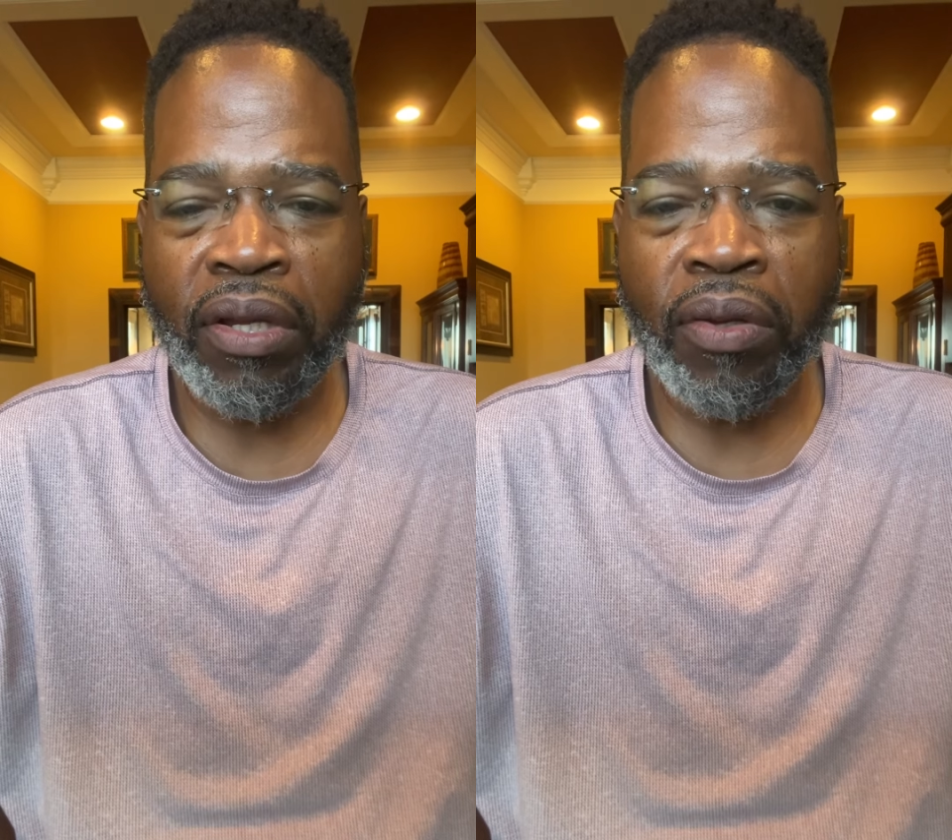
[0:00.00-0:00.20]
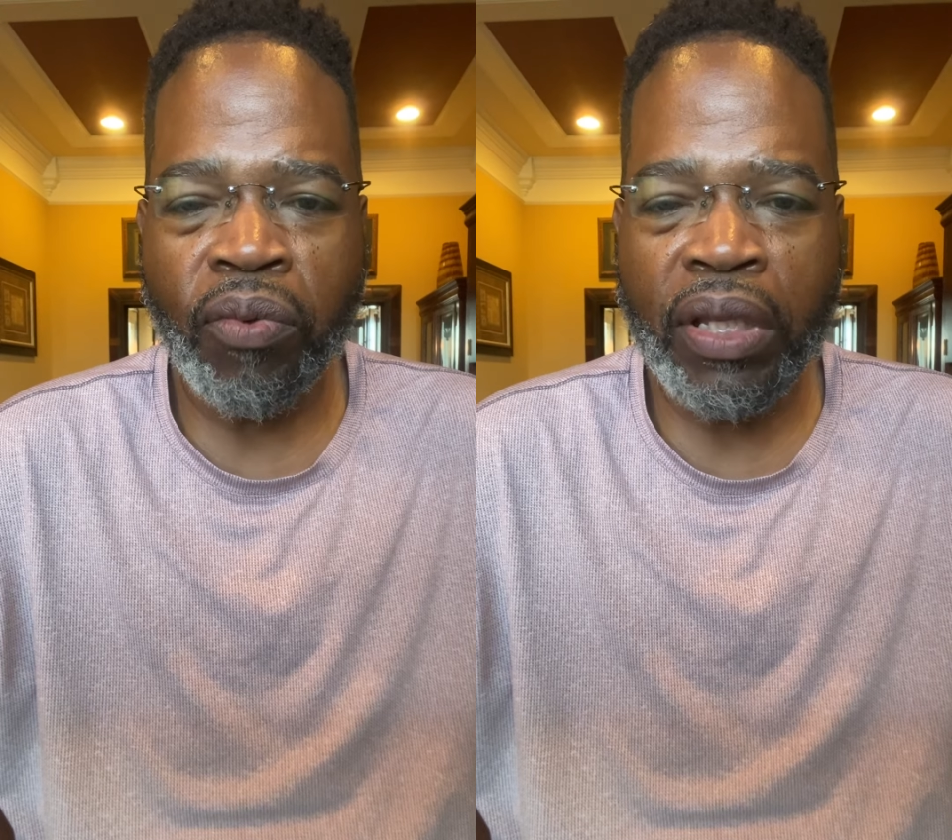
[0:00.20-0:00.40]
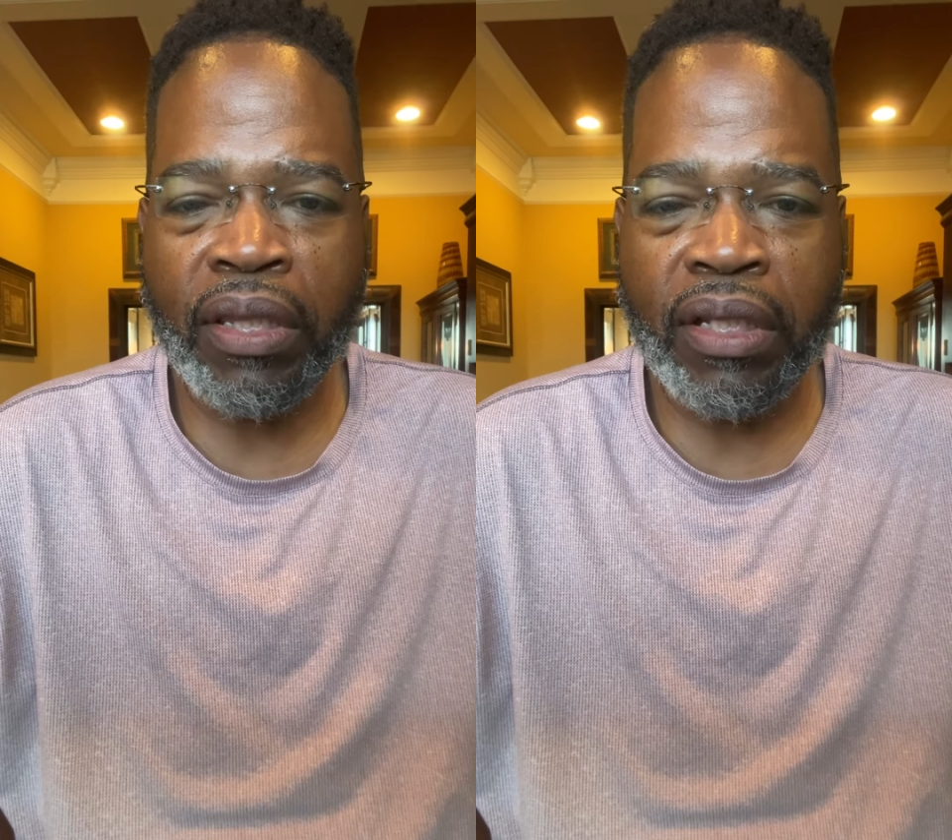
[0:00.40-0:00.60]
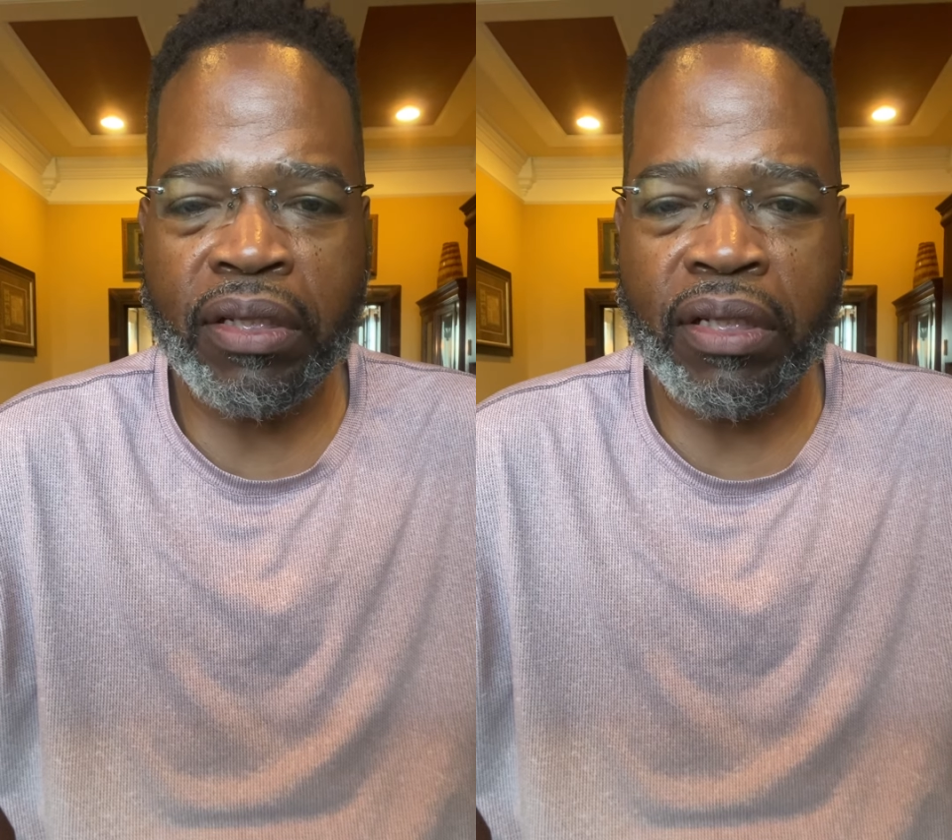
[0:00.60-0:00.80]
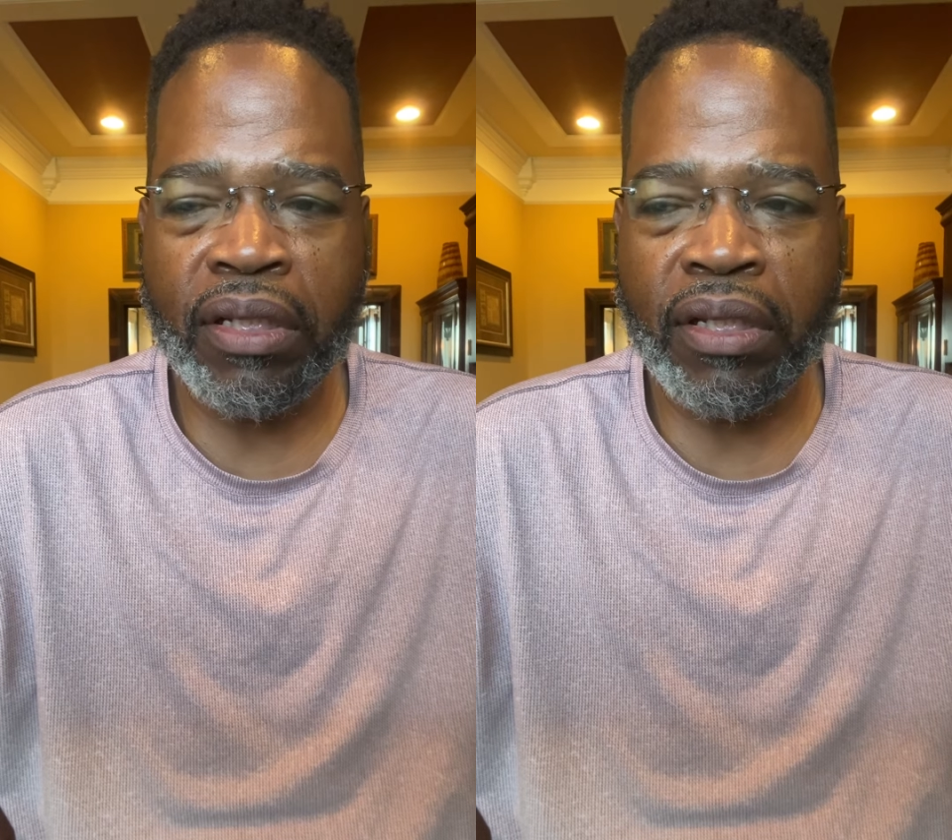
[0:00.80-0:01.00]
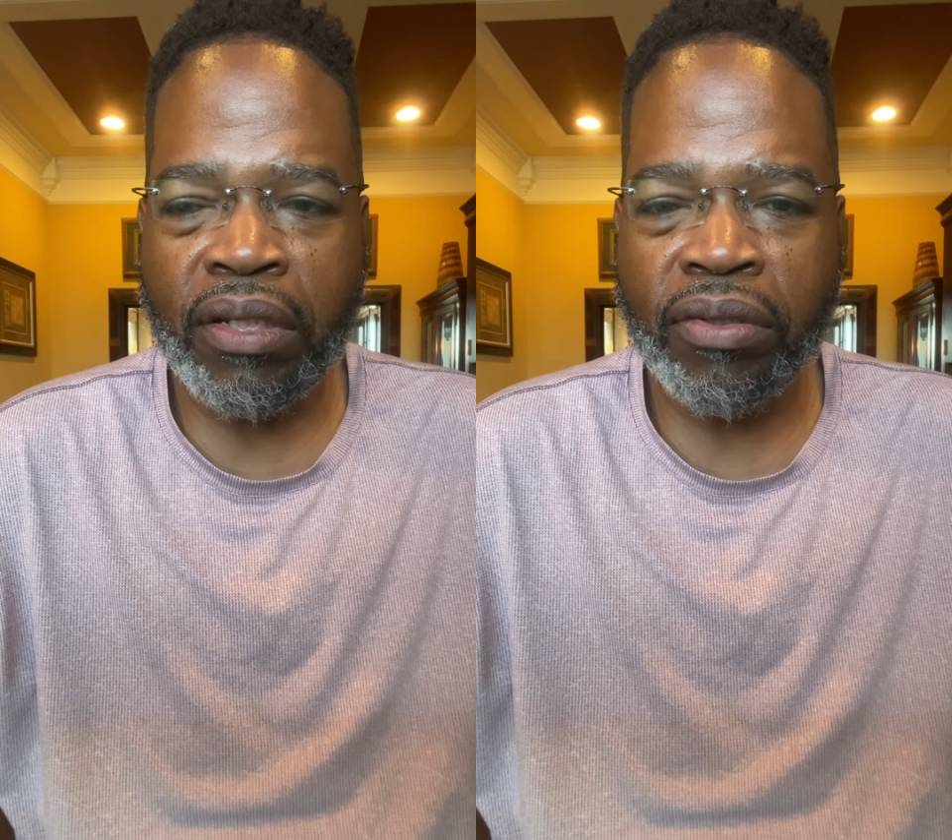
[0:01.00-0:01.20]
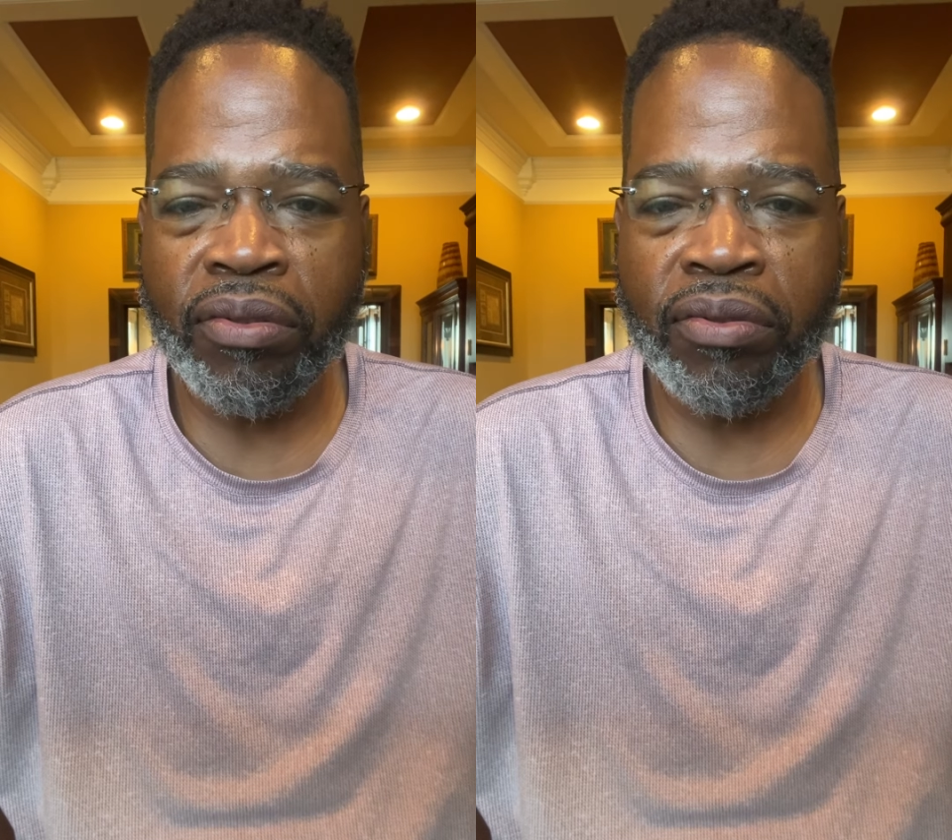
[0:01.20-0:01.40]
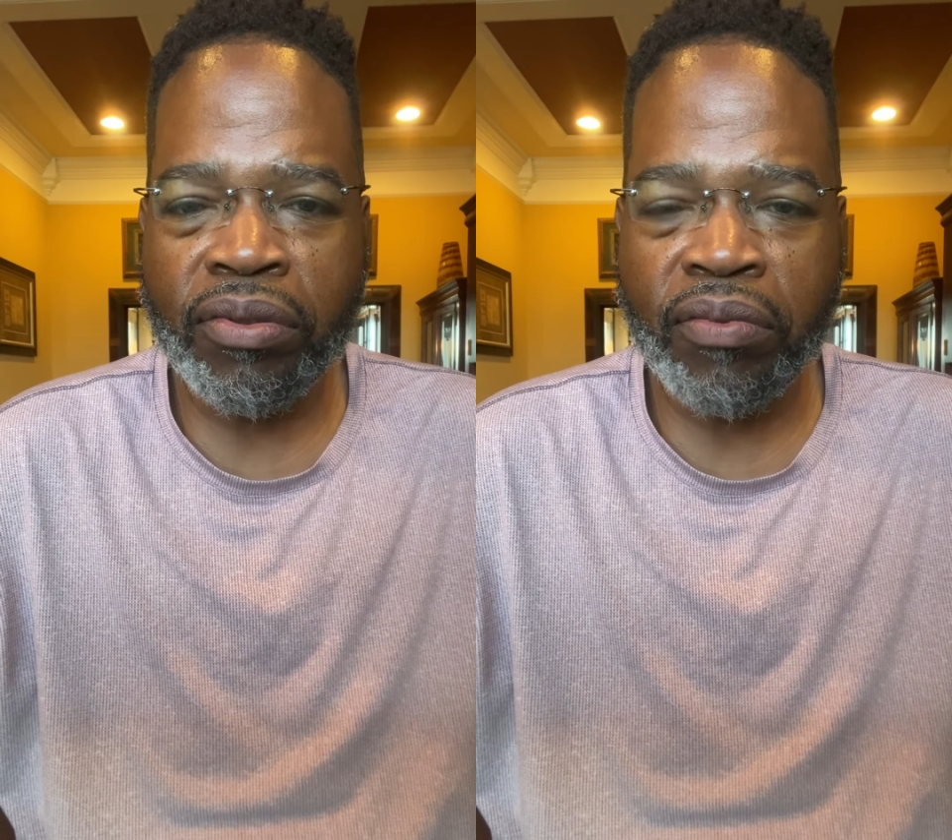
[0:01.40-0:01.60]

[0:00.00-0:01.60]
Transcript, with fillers: with this good news.